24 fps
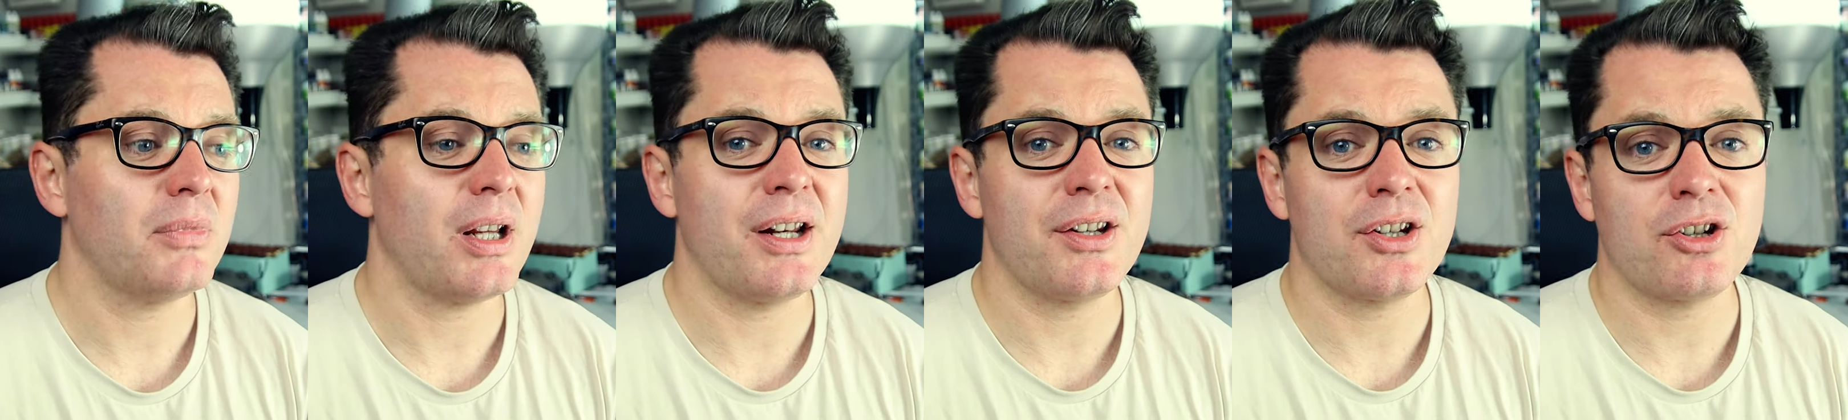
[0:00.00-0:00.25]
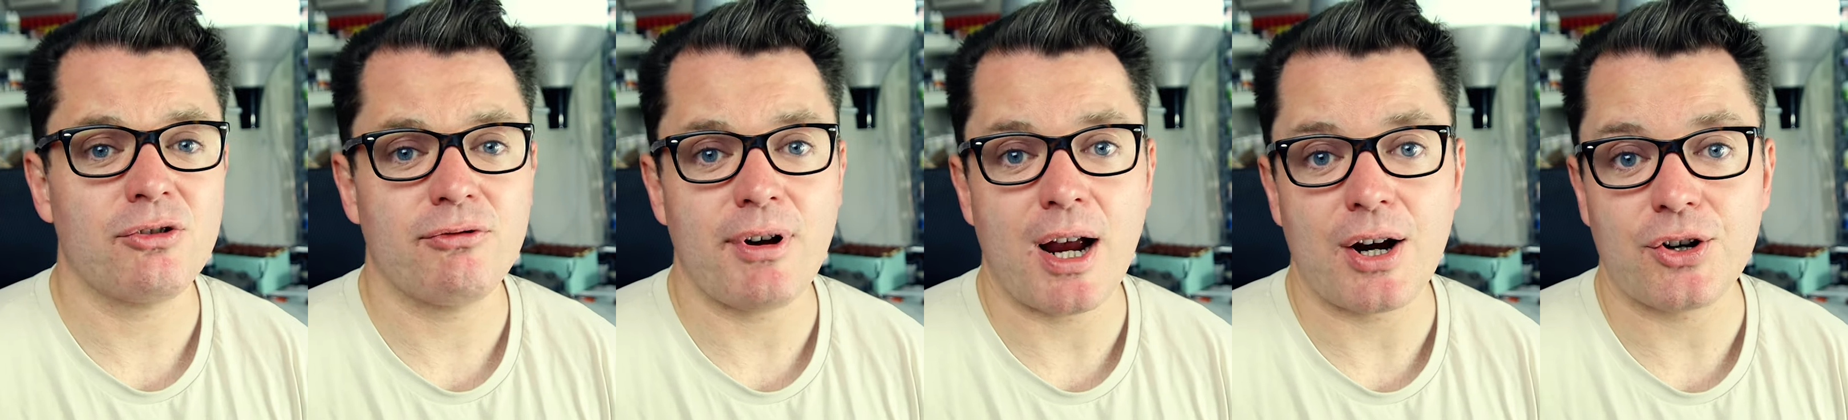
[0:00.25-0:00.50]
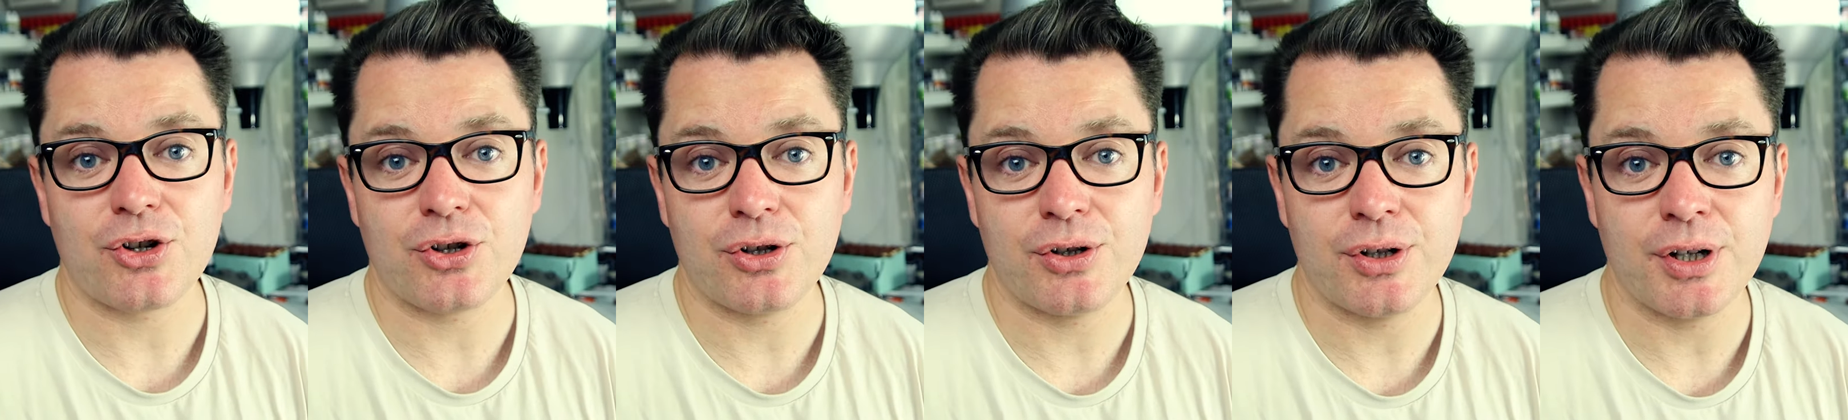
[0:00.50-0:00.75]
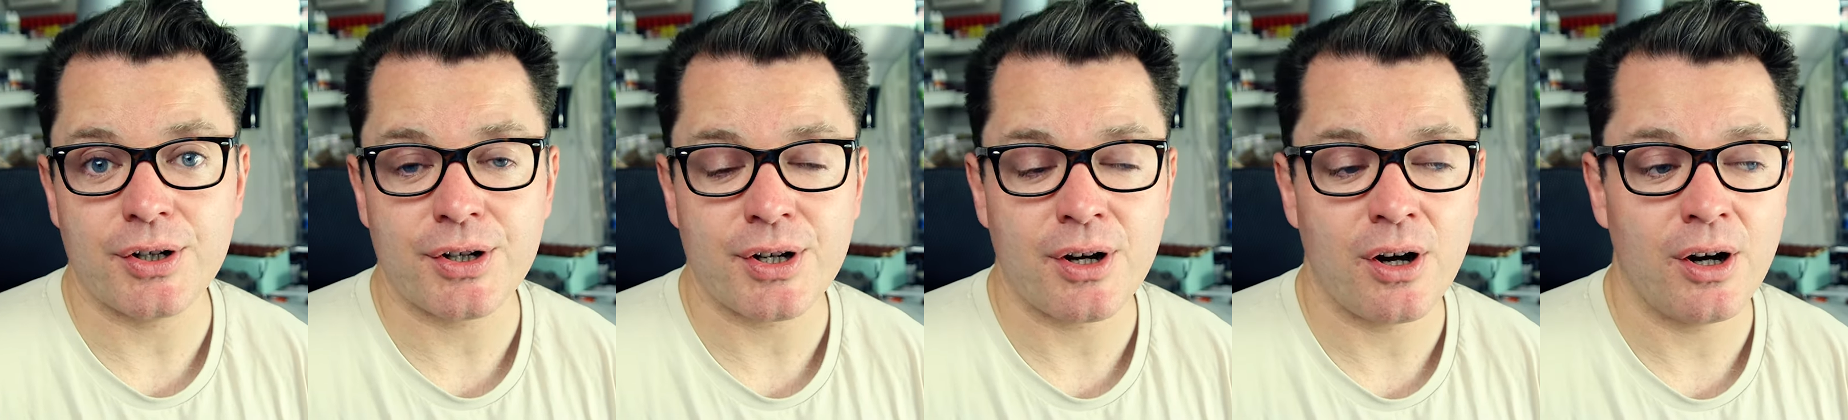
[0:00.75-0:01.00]

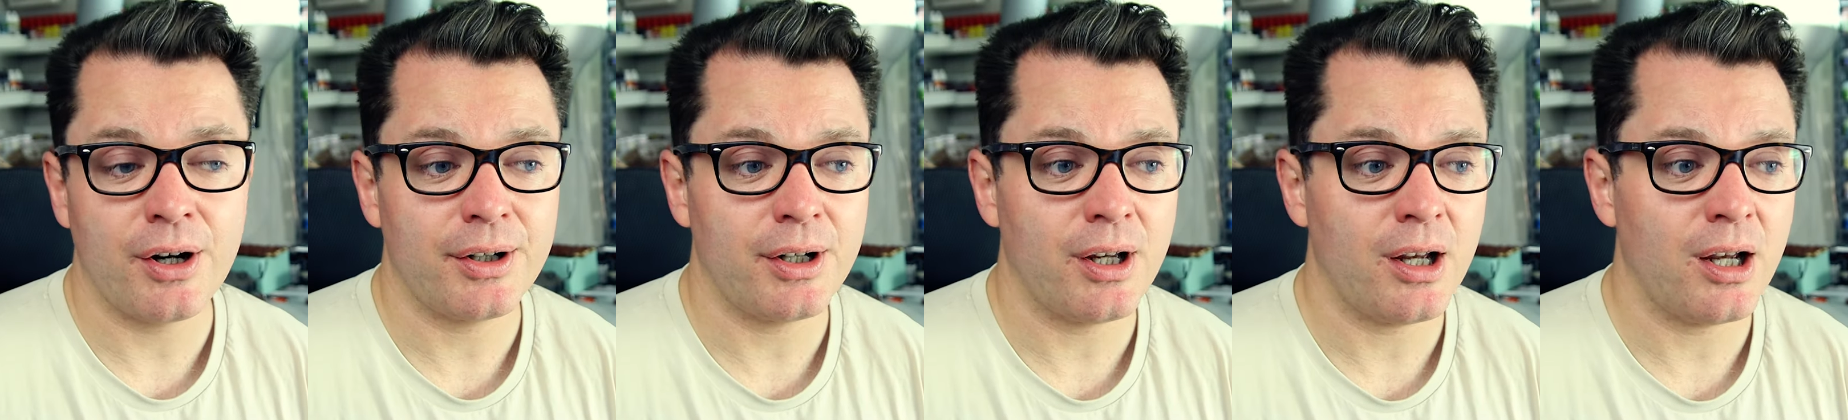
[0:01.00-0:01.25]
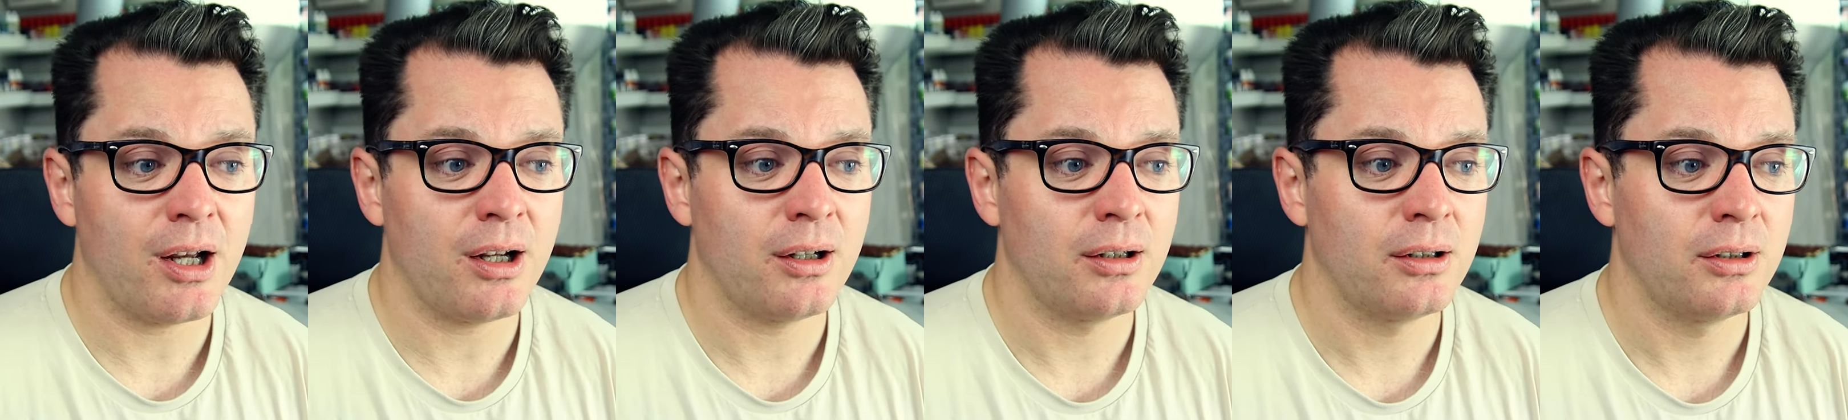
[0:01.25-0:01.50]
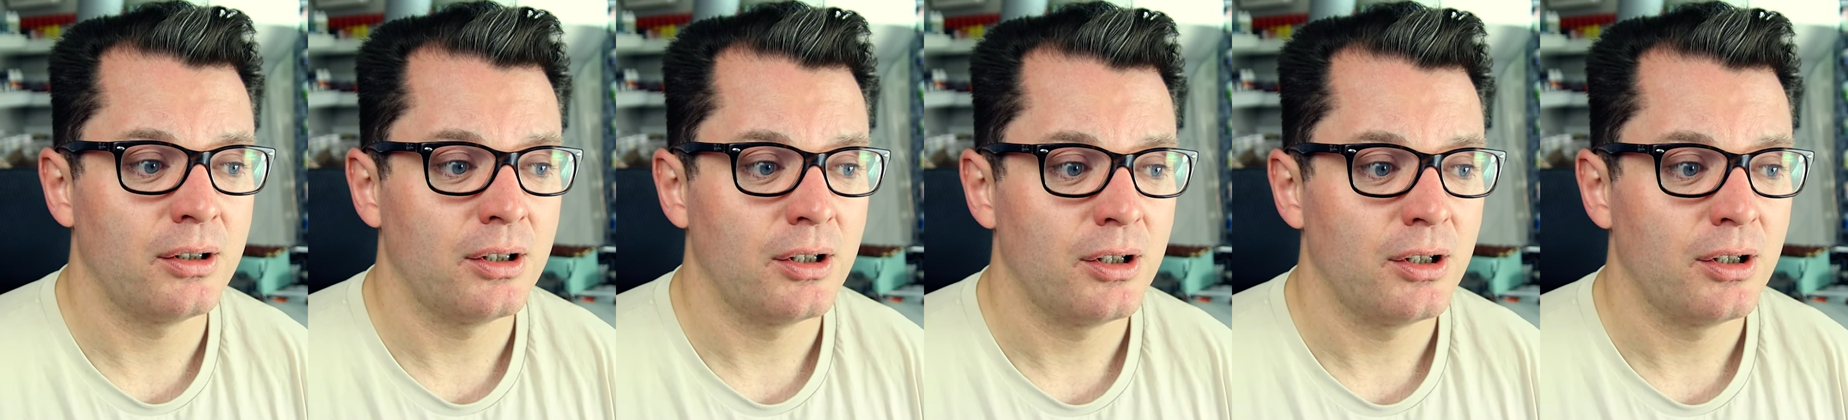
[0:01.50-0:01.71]
interaction designer,